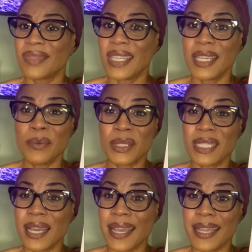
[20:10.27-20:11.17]
It was
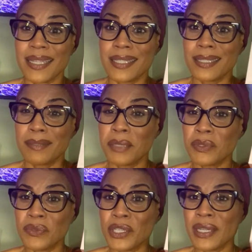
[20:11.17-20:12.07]
nice. It
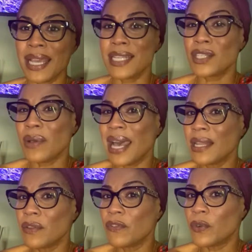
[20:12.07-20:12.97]
was real nice. So I
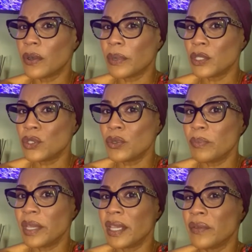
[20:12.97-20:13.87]
look forward to
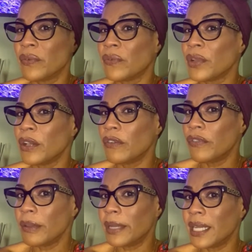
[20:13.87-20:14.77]
being real
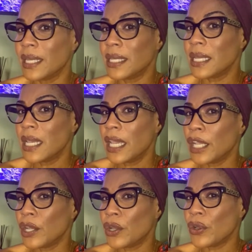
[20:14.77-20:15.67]
feminine
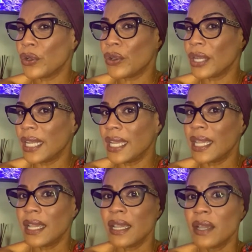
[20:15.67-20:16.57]
and girly
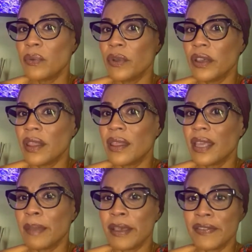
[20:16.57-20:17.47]
with
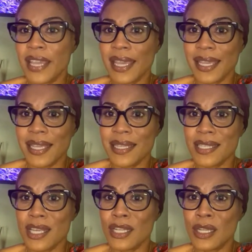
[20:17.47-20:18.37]
MFK's
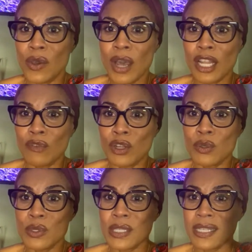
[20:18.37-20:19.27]
L'Eau à la
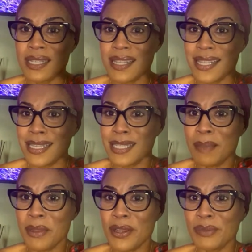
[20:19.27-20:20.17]
Rose this
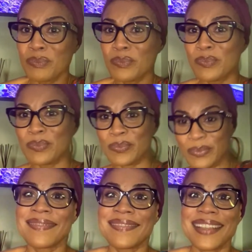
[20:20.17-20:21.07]
summer.
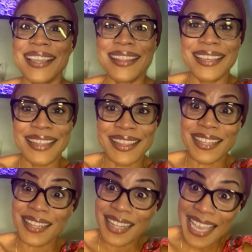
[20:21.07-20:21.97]
And then the
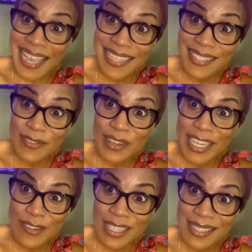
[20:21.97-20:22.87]
last
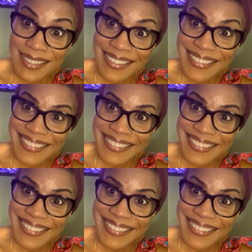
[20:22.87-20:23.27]
fragrance.